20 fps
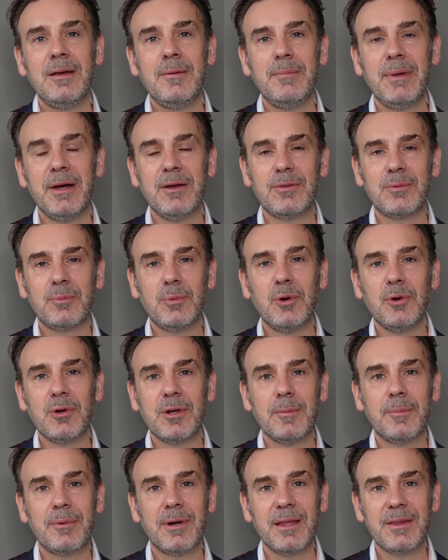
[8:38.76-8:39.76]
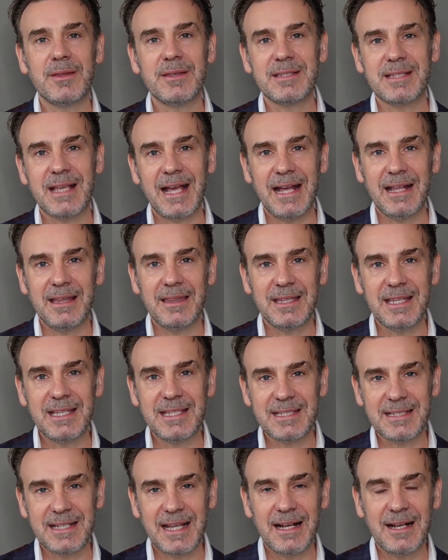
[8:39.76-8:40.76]
both Warner Brothers and the
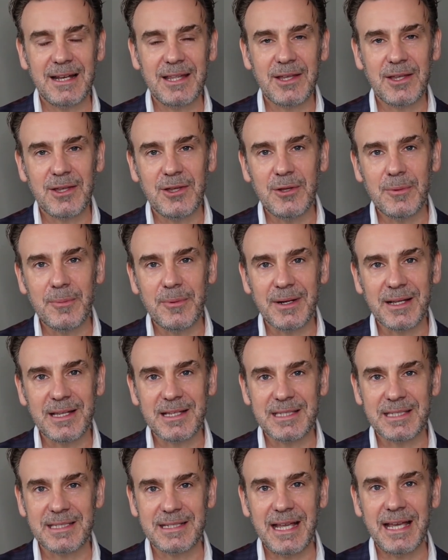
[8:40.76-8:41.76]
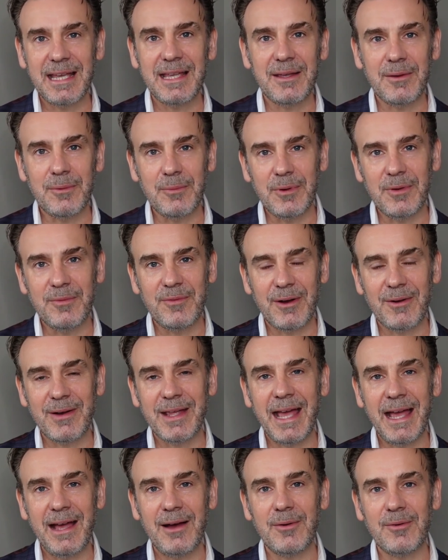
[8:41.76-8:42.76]
Stanley Kubrick estate were very
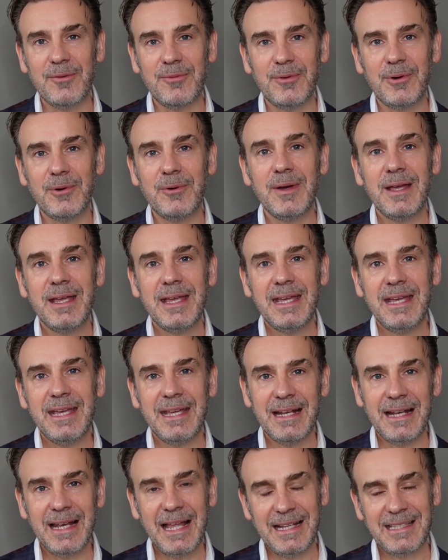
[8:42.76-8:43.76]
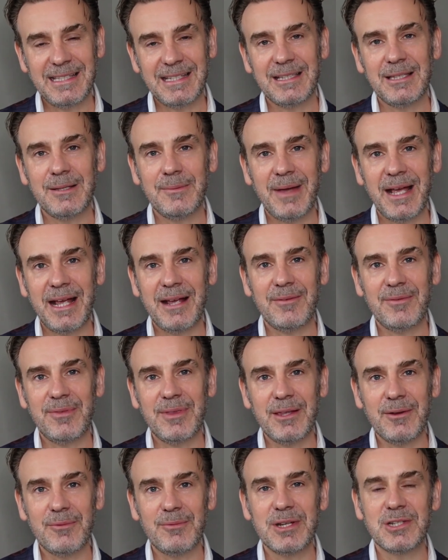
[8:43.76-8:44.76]
helpful in letting them have
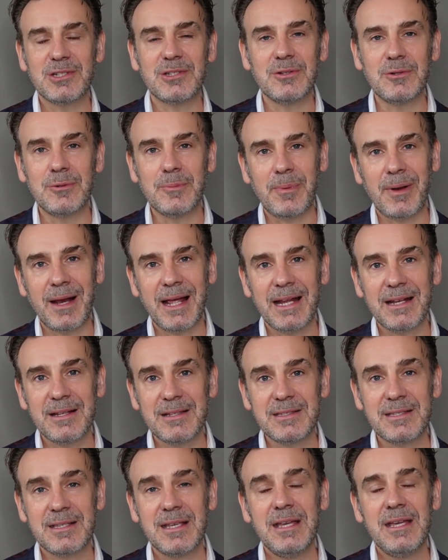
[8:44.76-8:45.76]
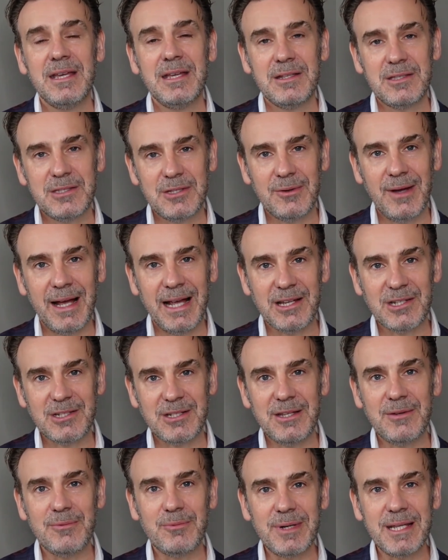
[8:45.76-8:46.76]
the original plans to
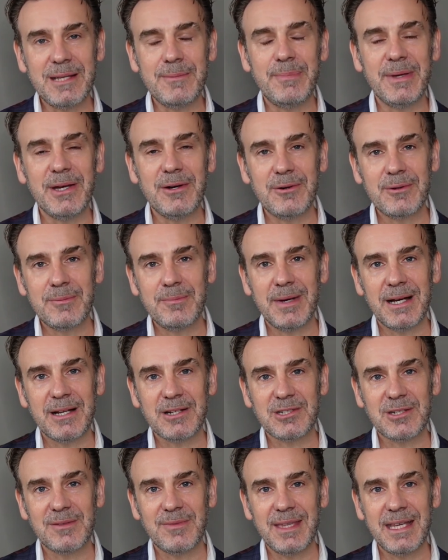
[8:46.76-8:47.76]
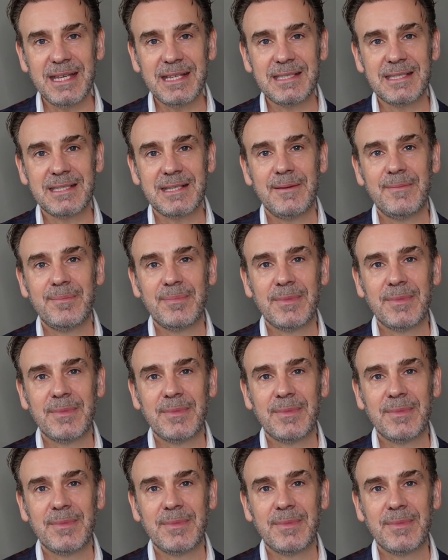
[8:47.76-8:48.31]
actually rebuild much of this.